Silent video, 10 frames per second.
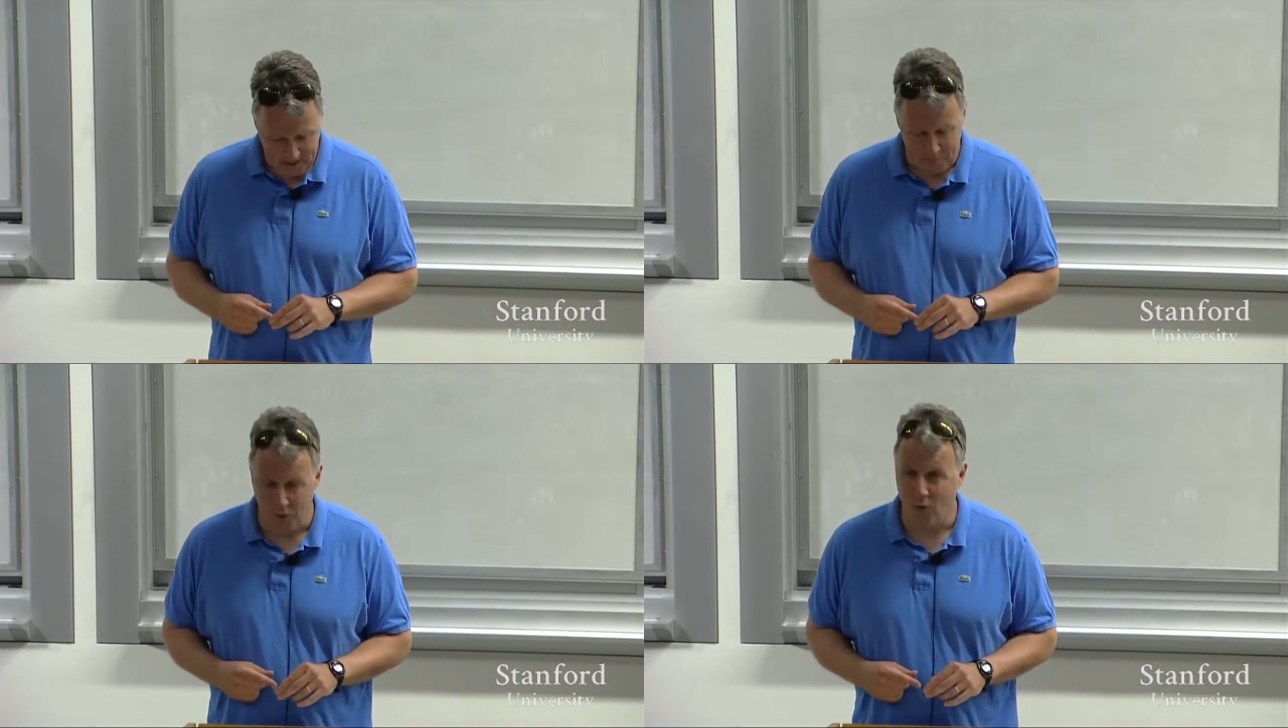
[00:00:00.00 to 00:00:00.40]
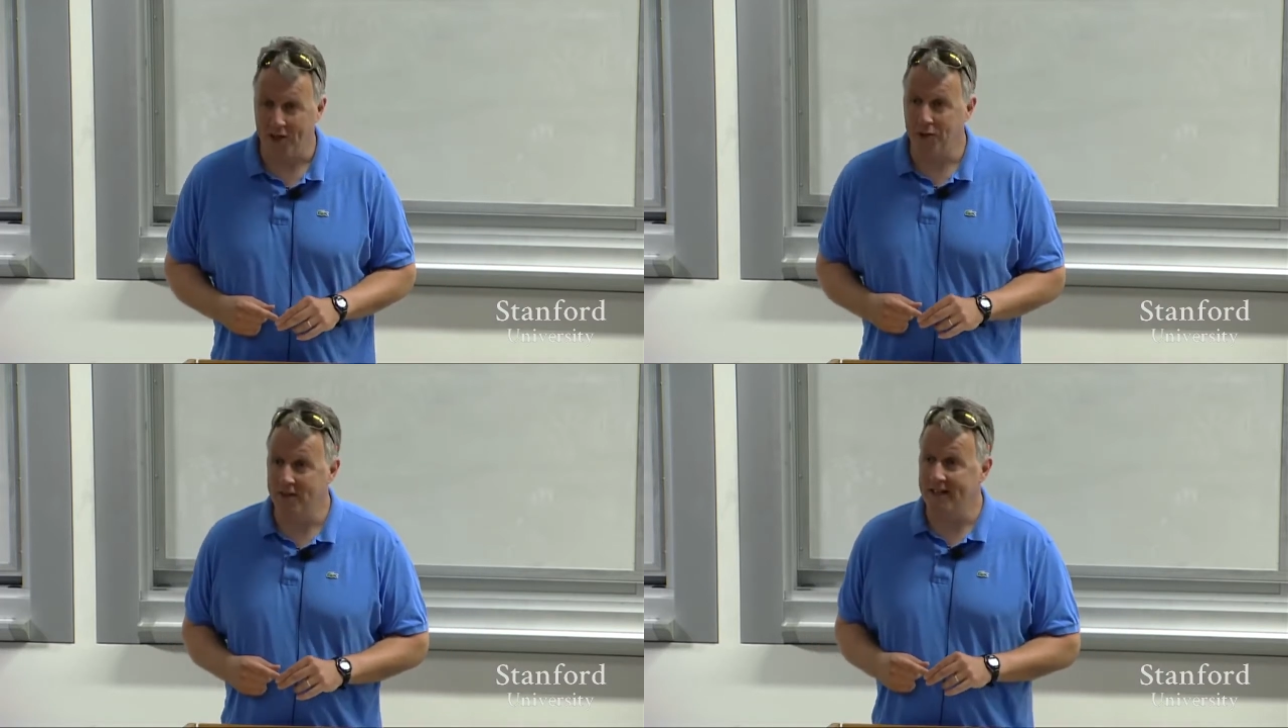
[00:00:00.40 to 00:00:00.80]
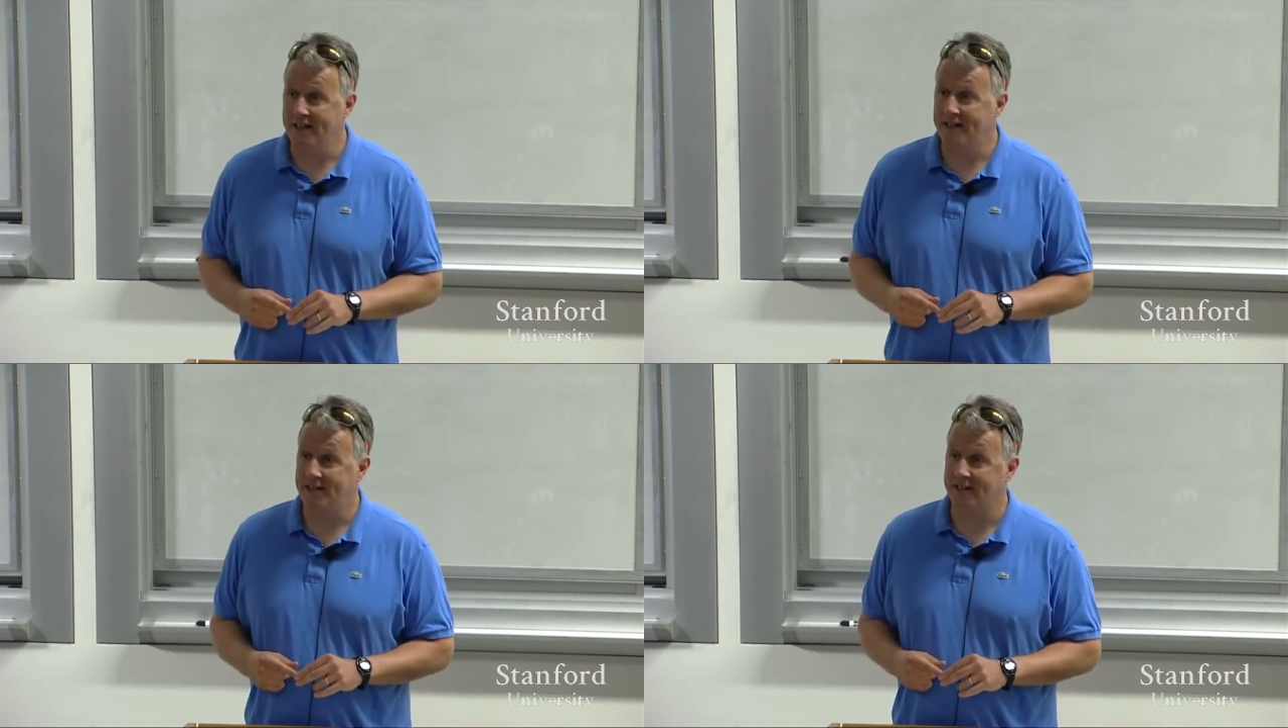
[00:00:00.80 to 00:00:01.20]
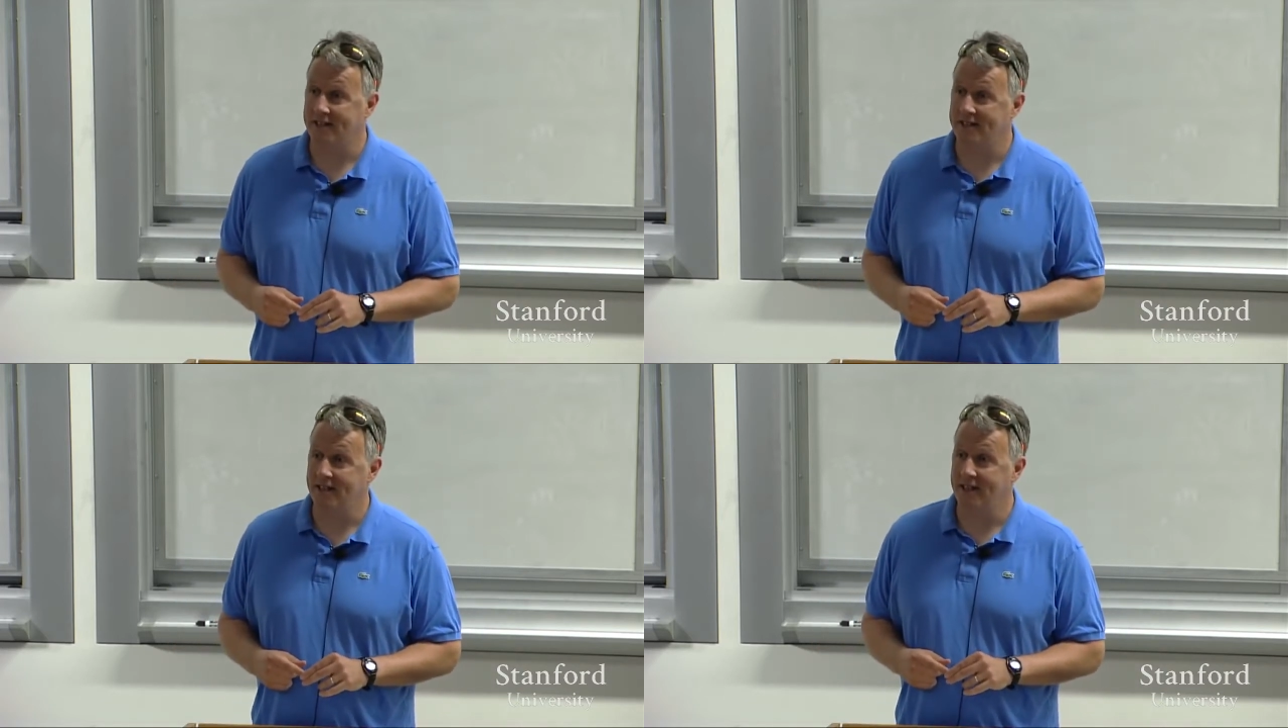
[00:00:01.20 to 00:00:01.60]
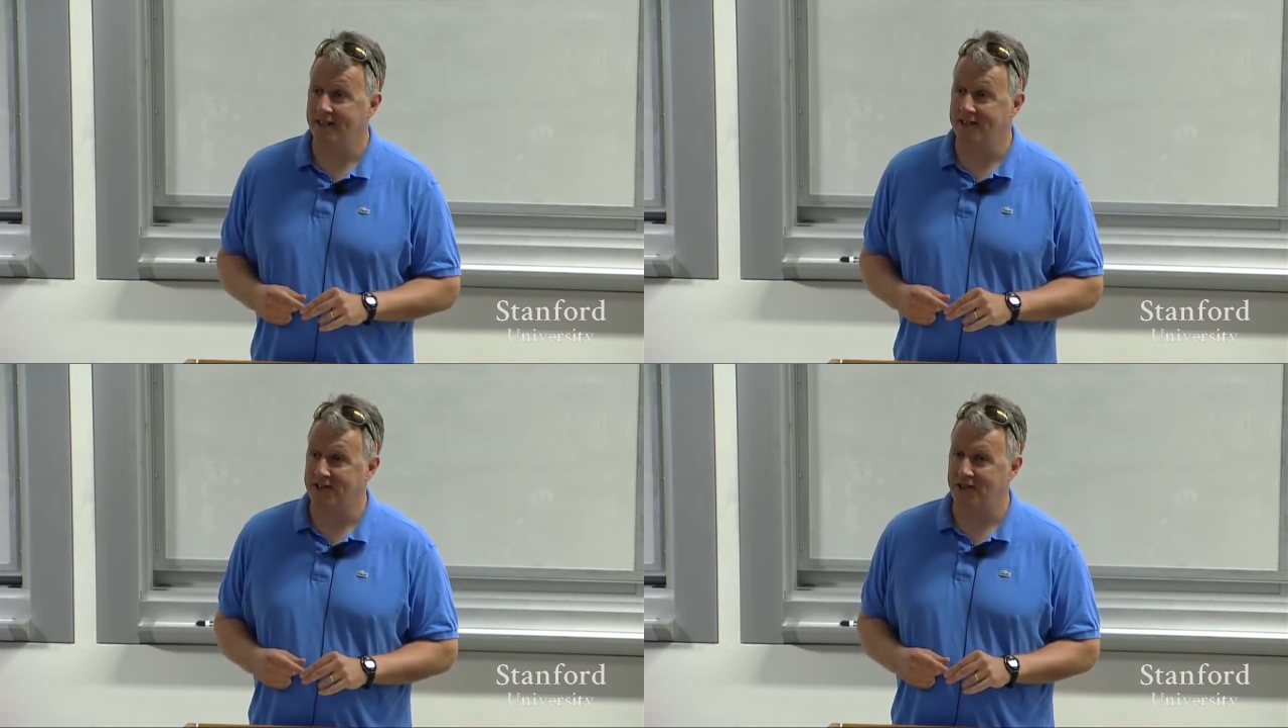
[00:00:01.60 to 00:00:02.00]
but what you need to succeed
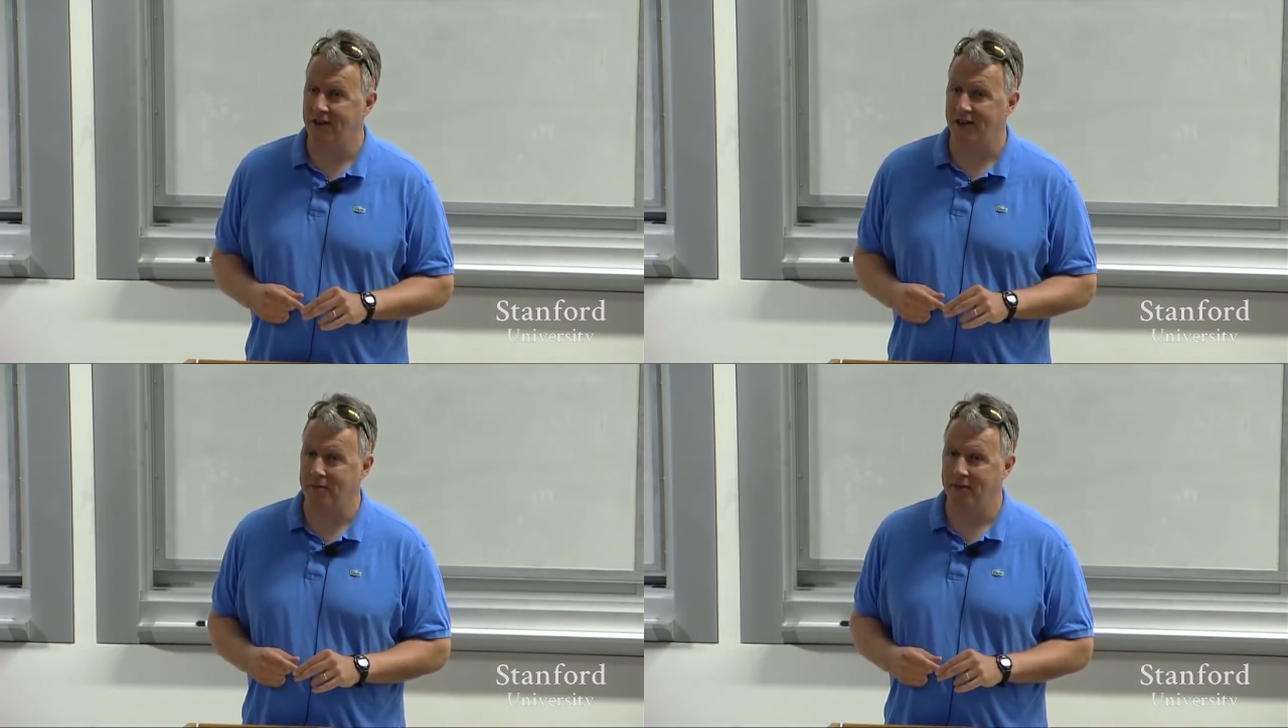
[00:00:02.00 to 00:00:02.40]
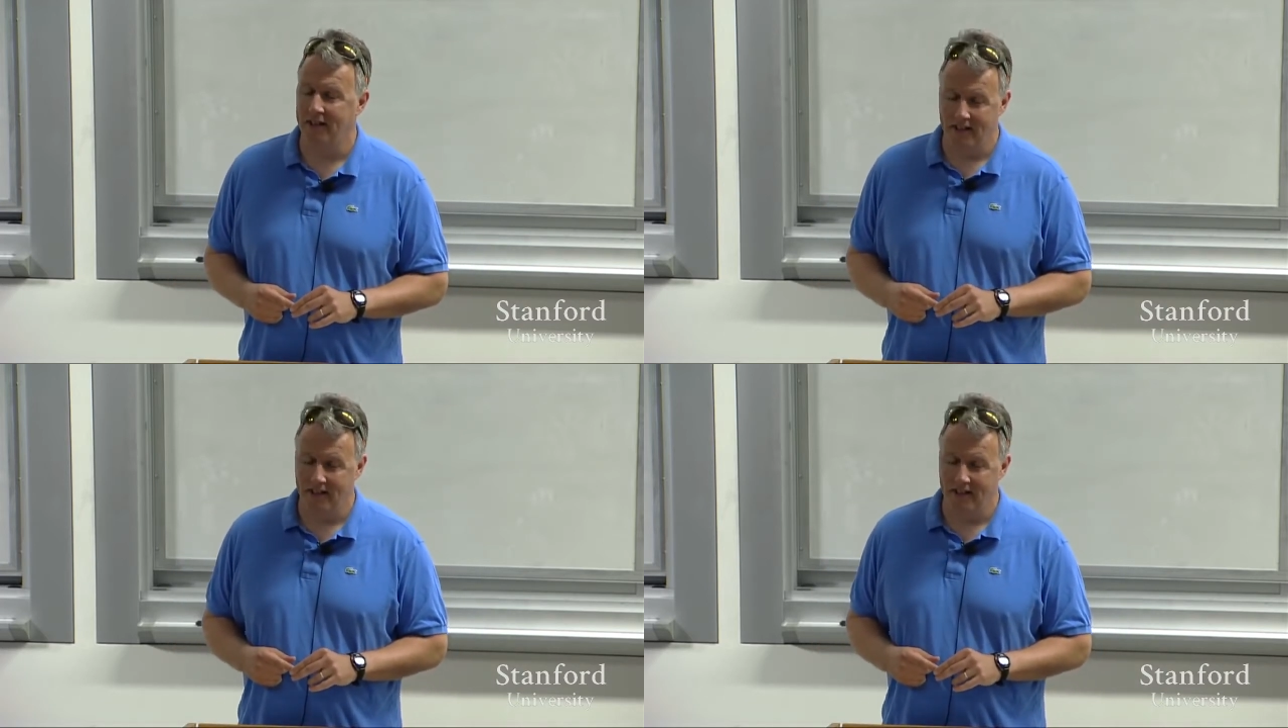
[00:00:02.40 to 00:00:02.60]
in a startup